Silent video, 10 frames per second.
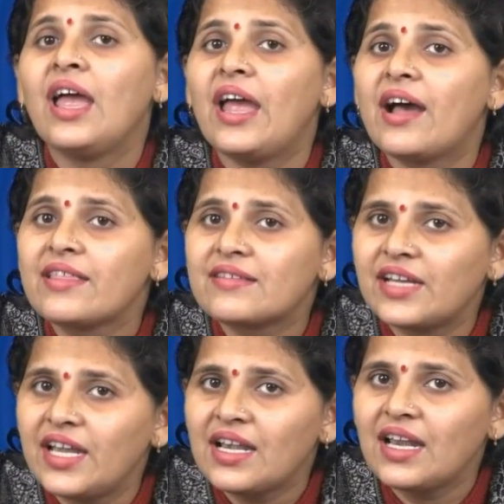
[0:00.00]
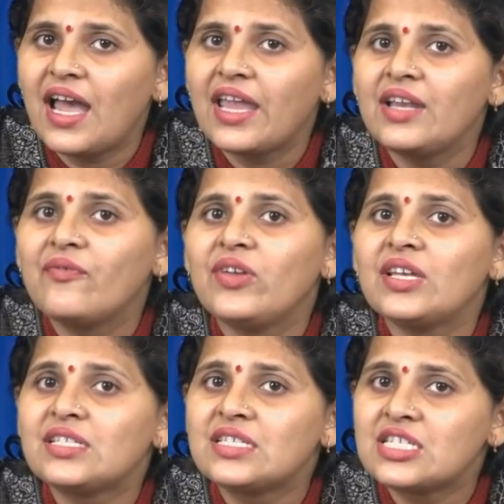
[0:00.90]
a straight line
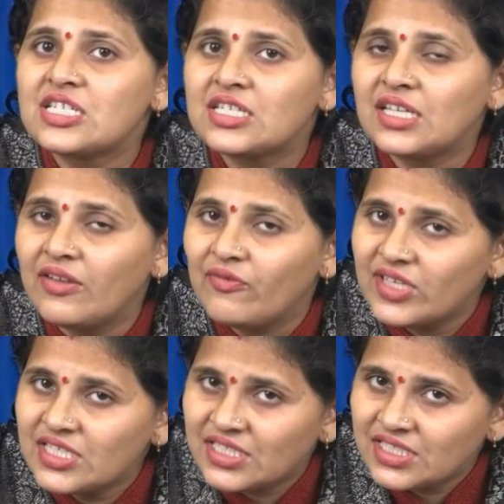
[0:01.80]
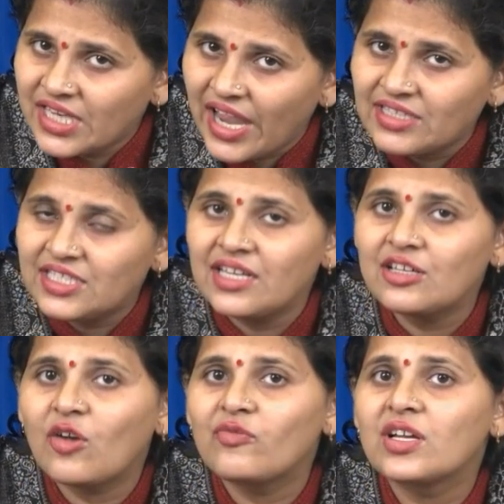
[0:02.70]
which
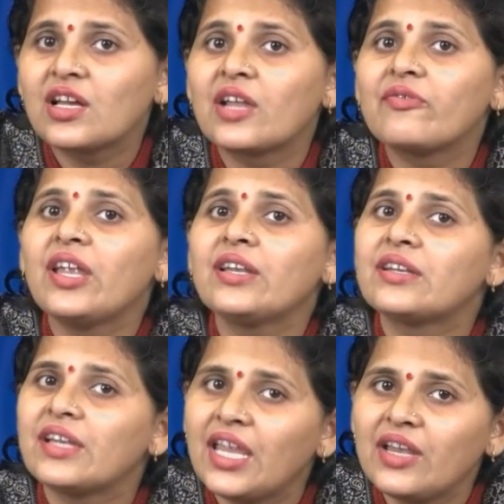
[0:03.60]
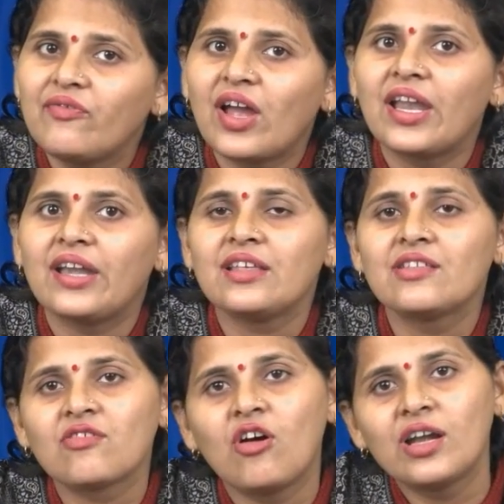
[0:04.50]
tangent of the curve at infinite
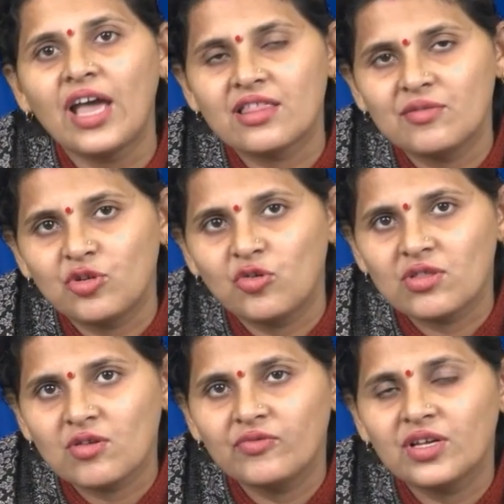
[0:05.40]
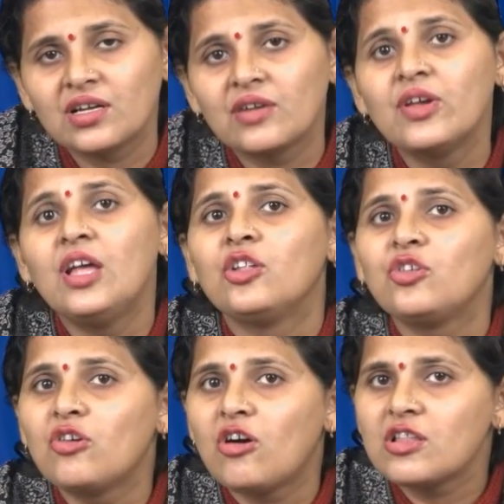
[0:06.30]
is called asymptotes of the curve.
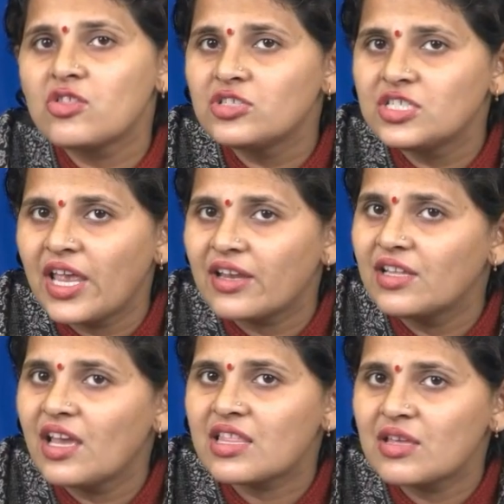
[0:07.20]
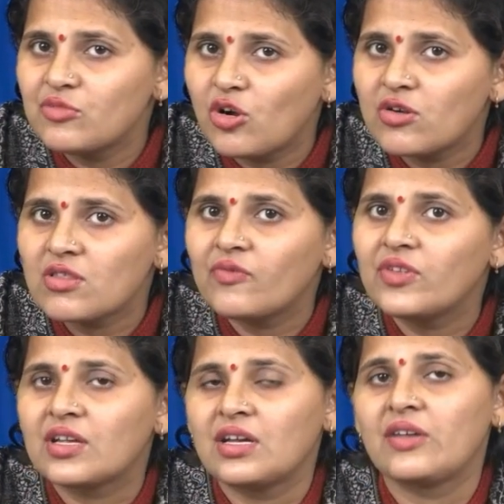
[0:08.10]
So, you also check the asymptotes of
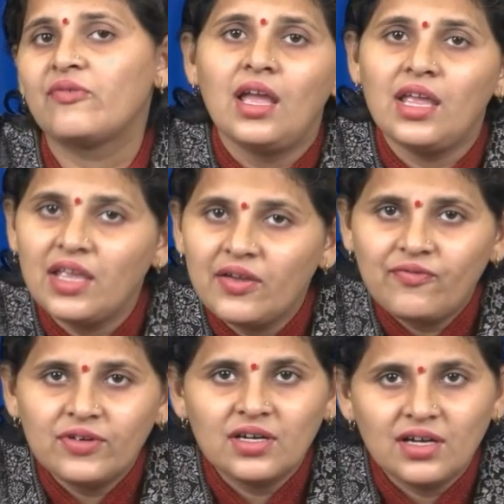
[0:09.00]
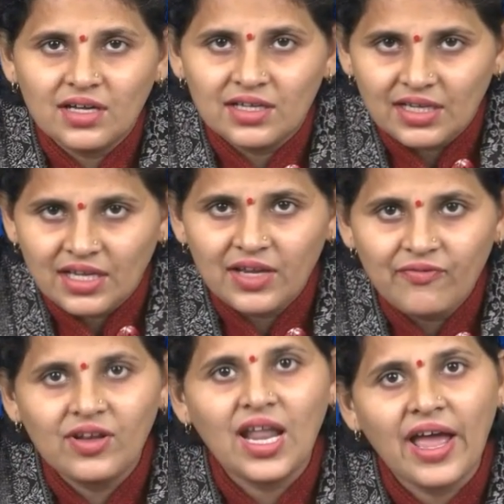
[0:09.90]
the curve.
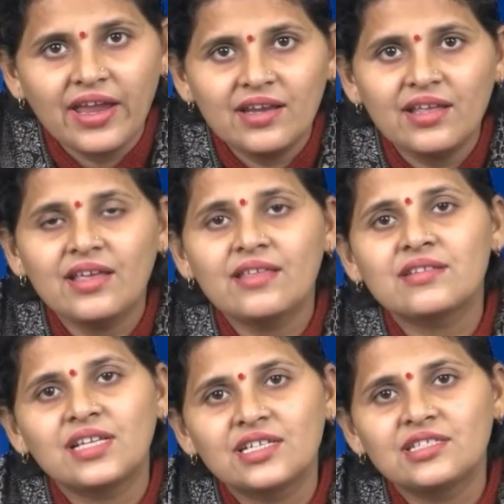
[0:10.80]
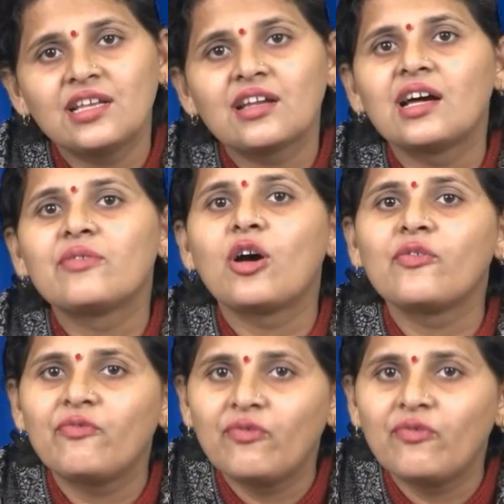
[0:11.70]
If line is touch the curve on